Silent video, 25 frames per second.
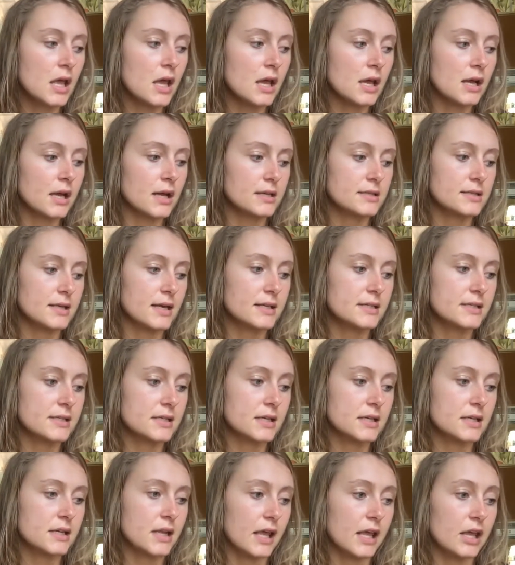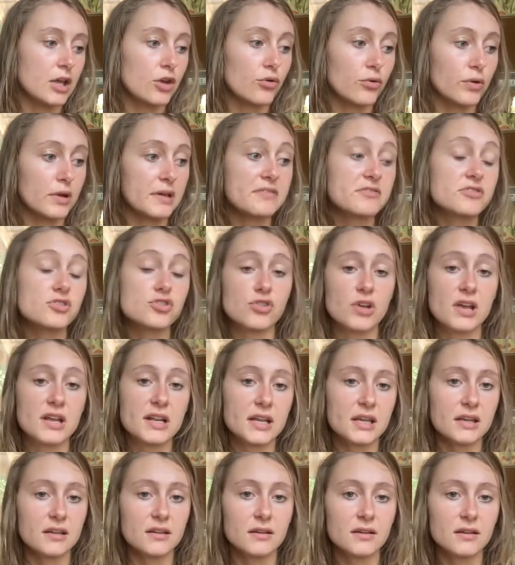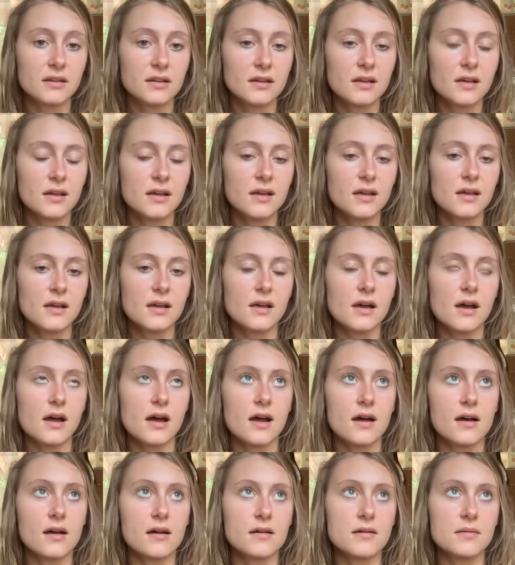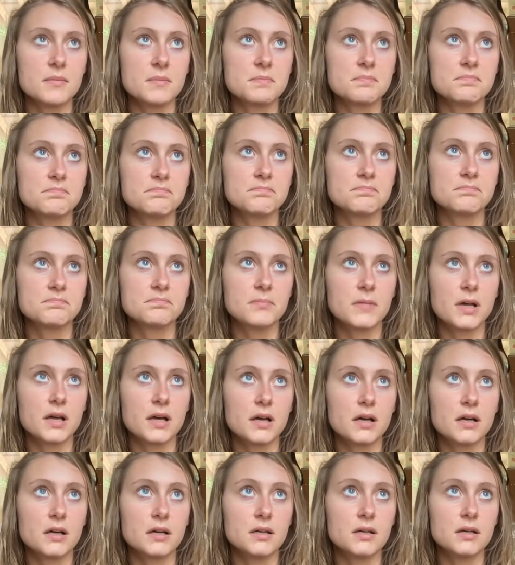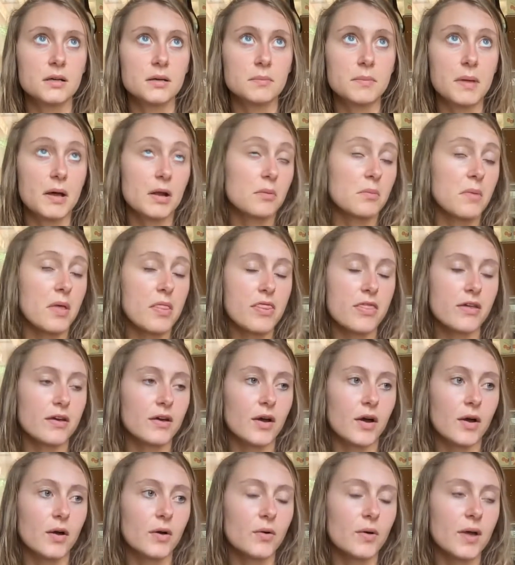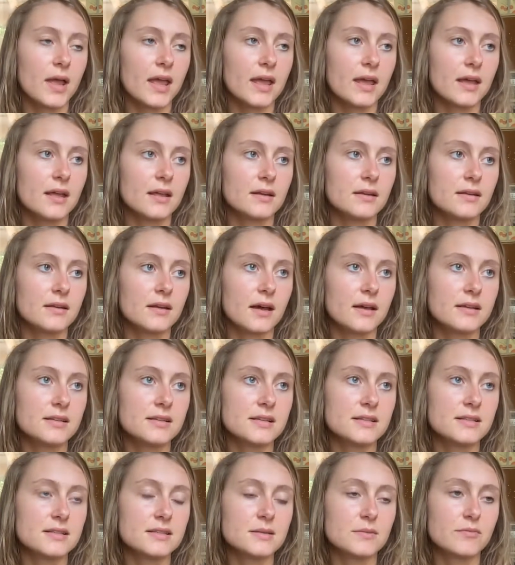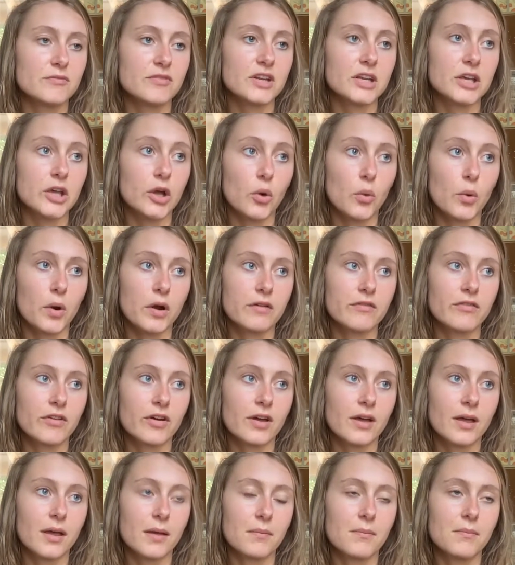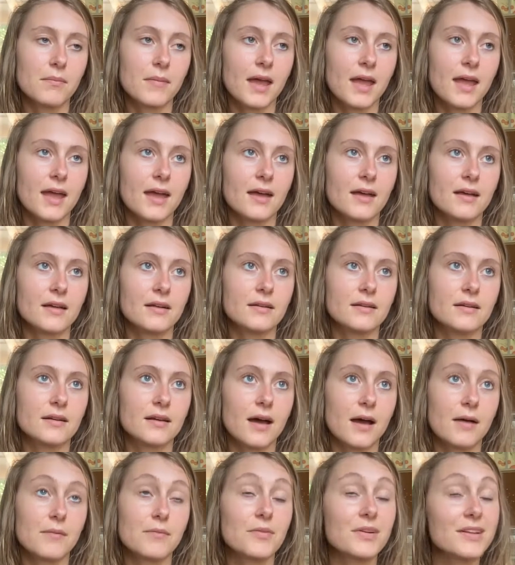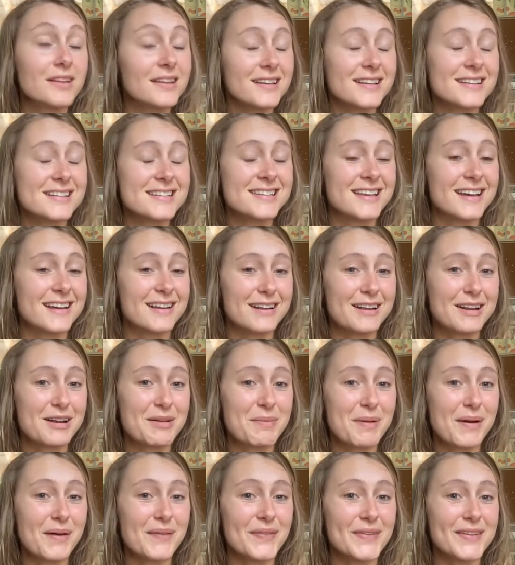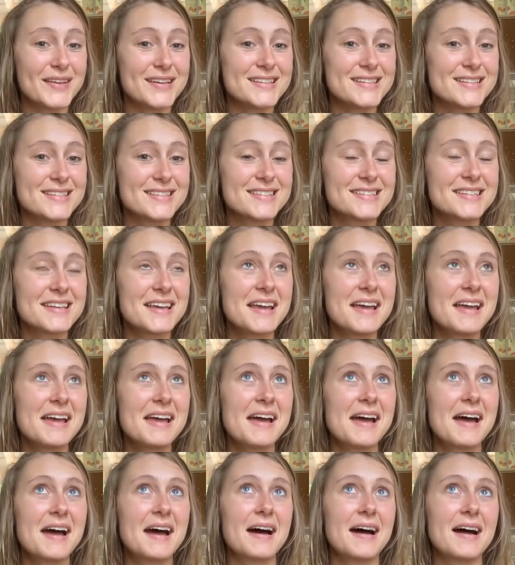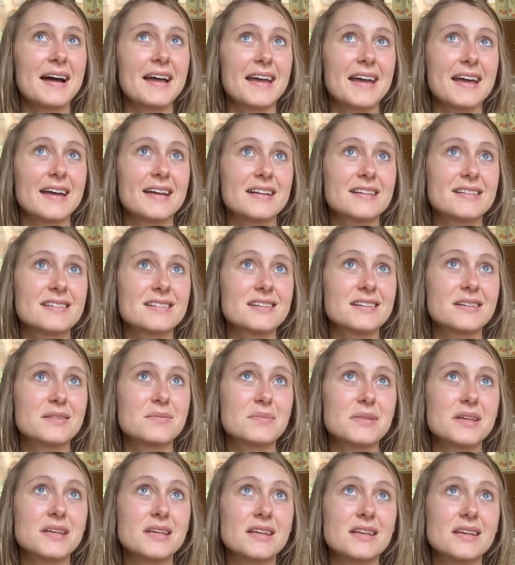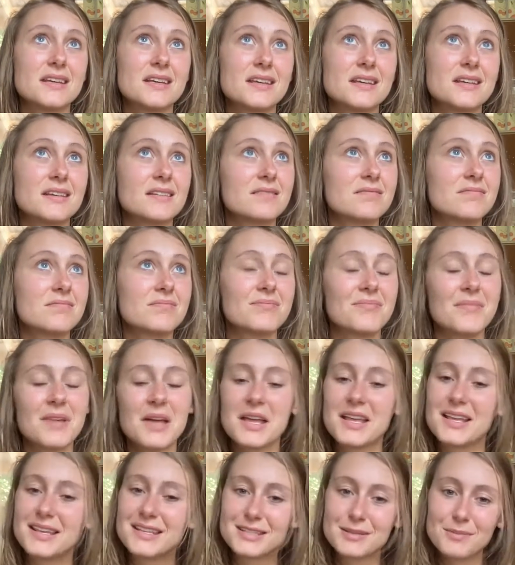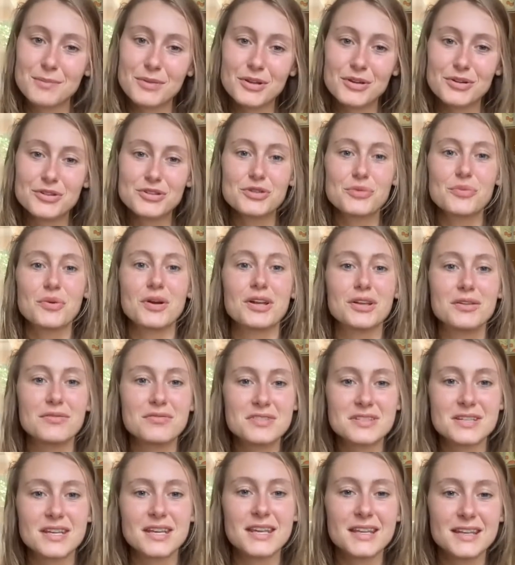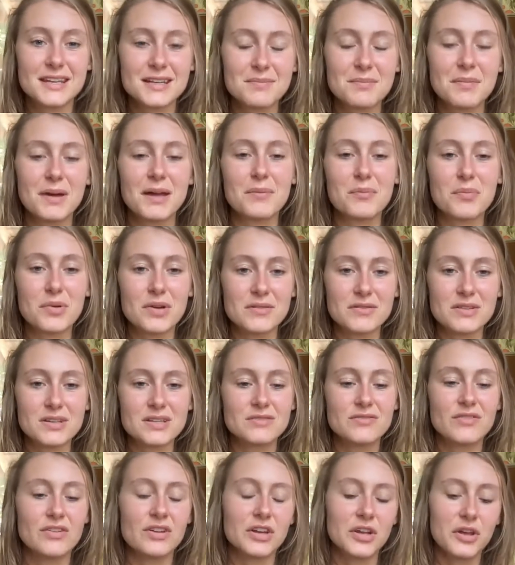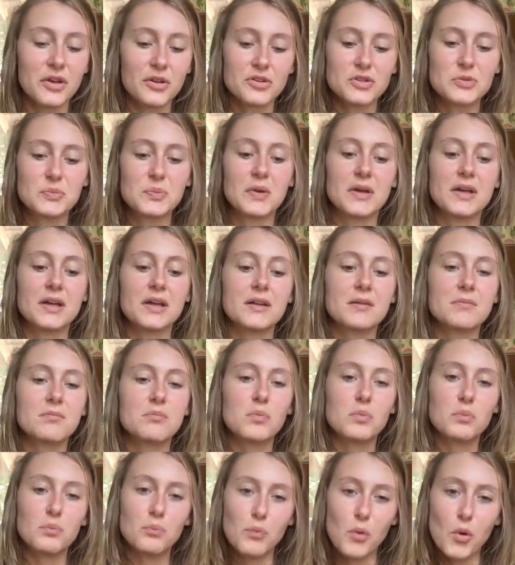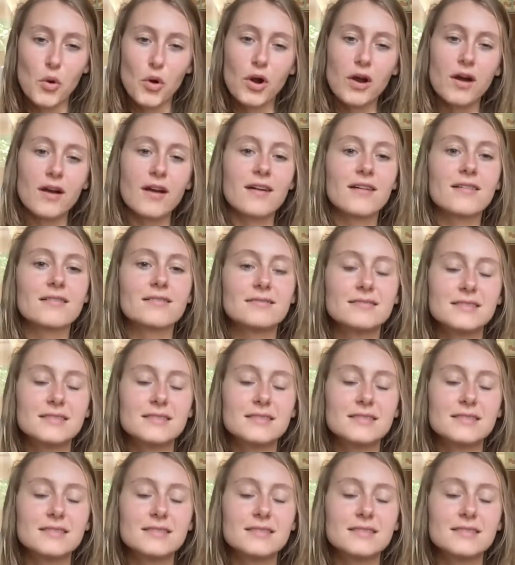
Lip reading: because I did a grief training about a month ago, and I did some video work for him, and I'm really excited about this. And it's going to be similar to what you've seen in my previous videos, but more